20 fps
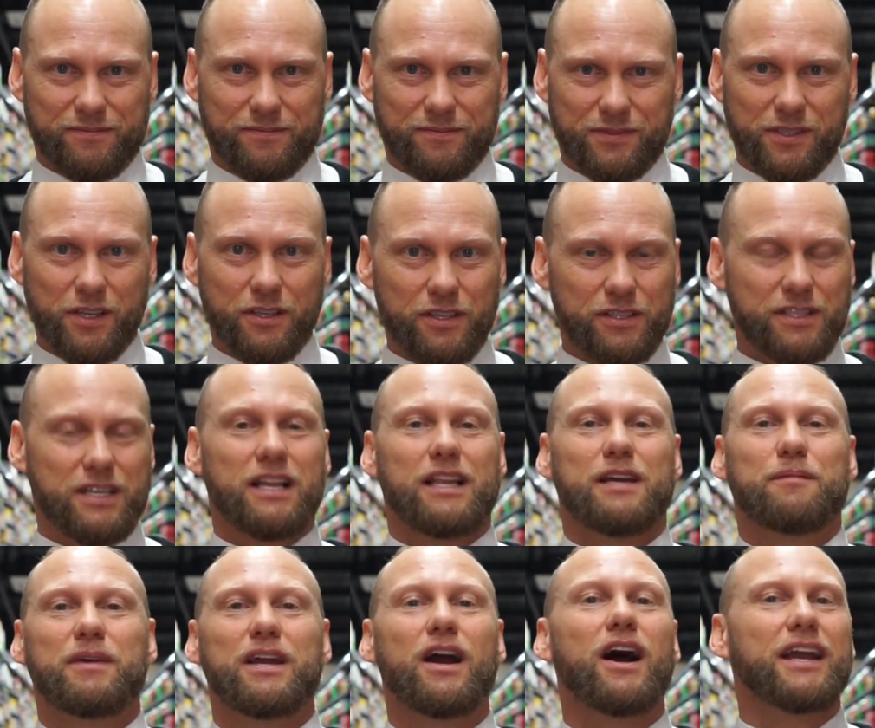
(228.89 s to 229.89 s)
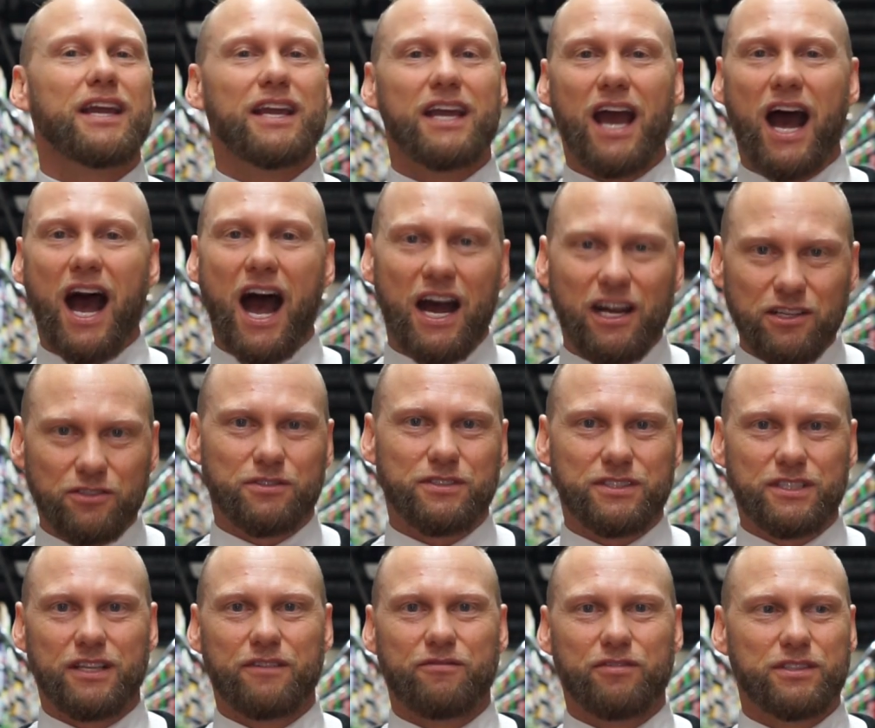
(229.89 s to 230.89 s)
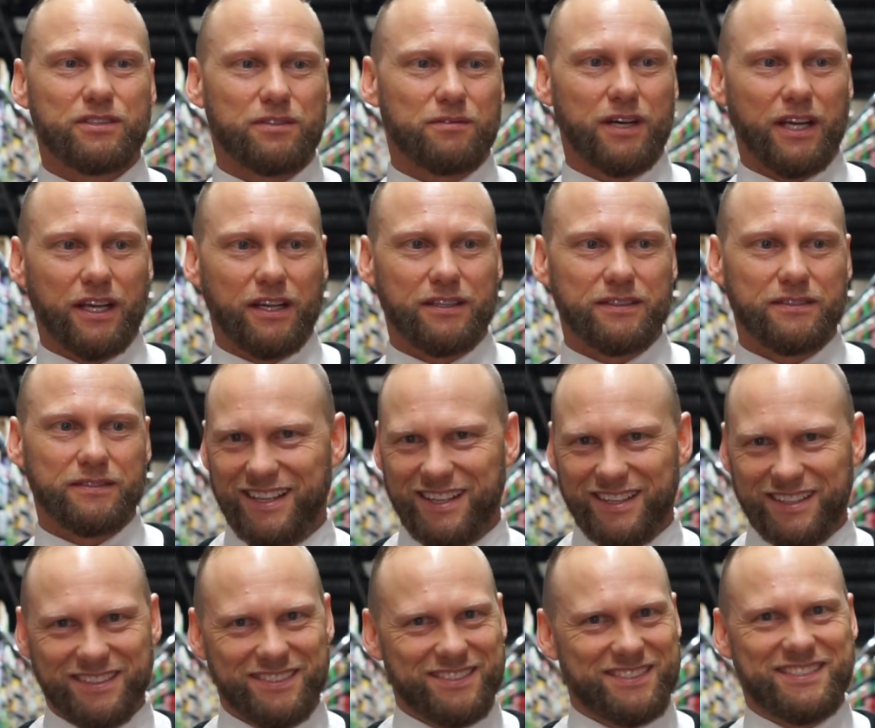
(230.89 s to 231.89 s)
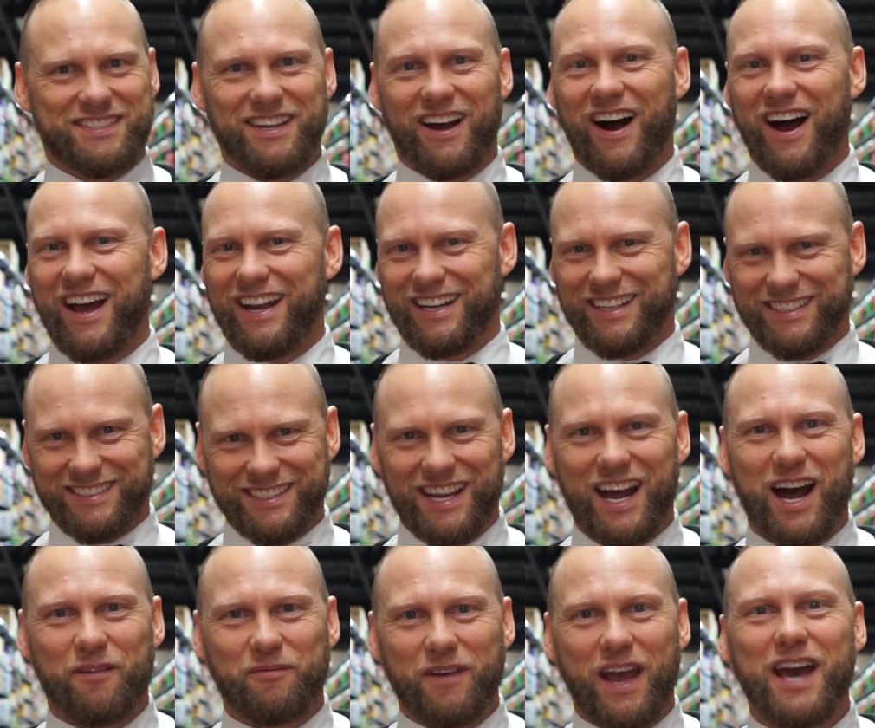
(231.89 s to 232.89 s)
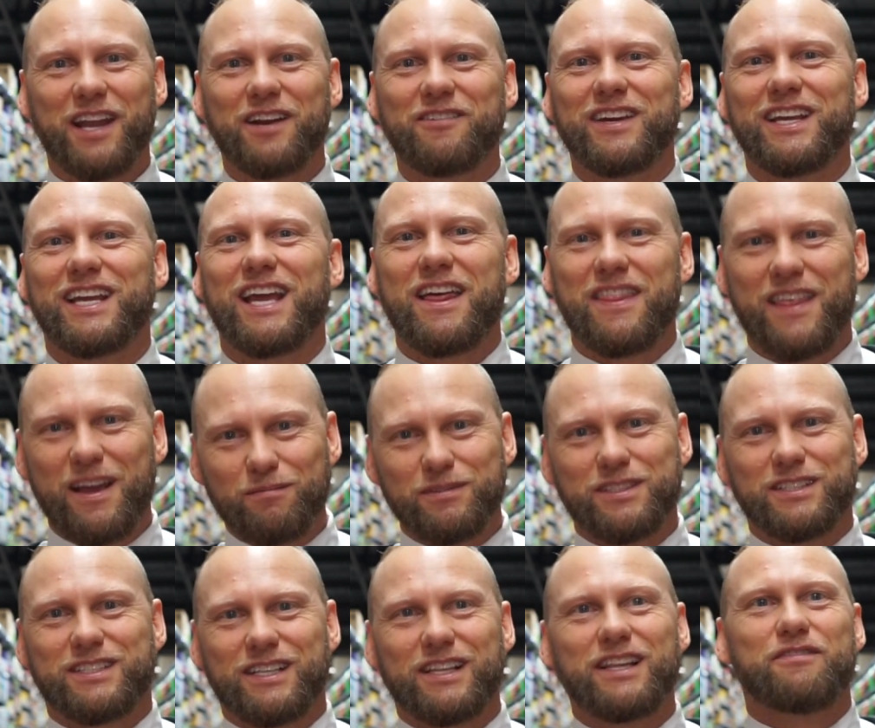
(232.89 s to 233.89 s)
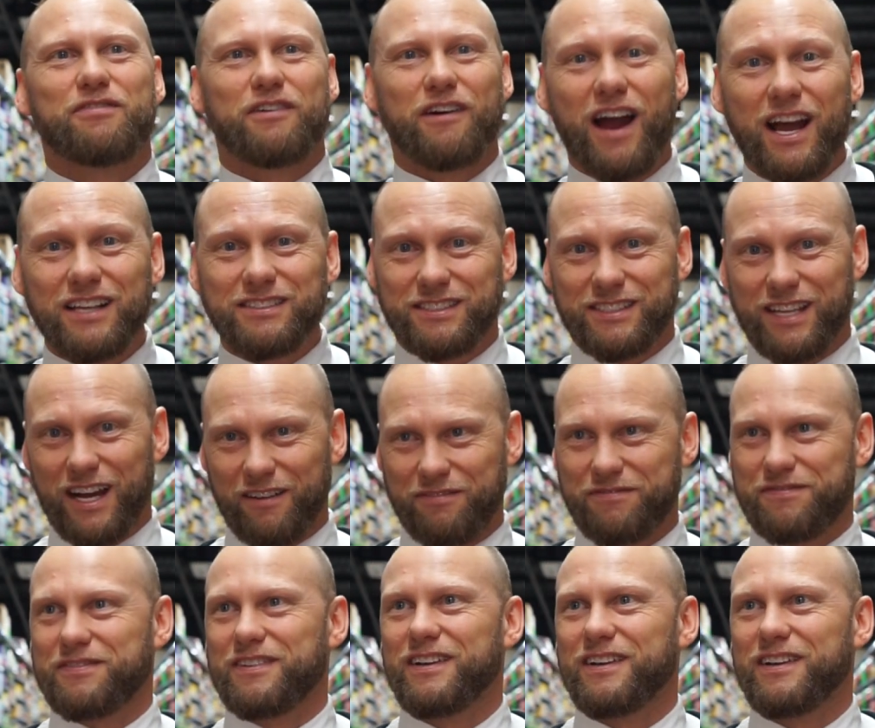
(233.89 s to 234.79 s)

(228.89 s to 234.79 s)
So you're telling me I can get 100 deliveries a week? Sign us up. How do we get them to deliver our stuff?